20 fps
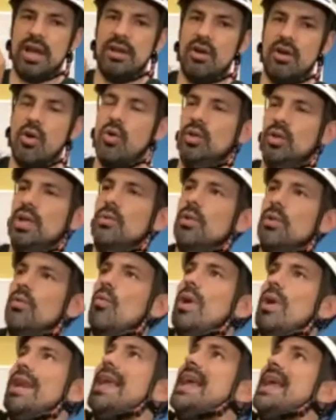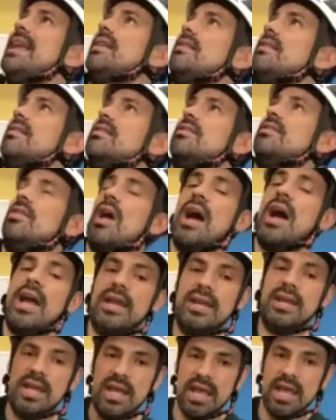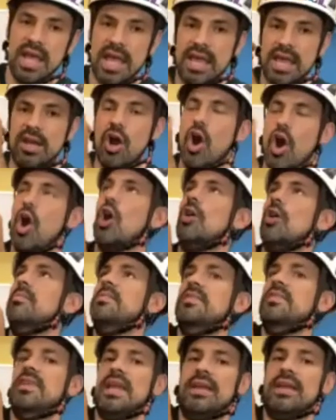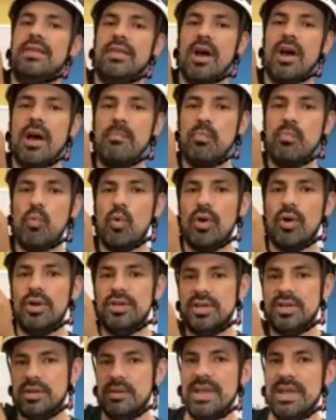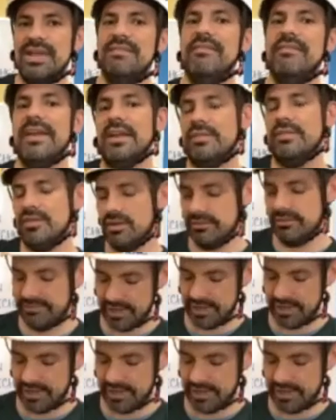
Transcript: of hold it with one hand and slide an arm's length upward to advance your friction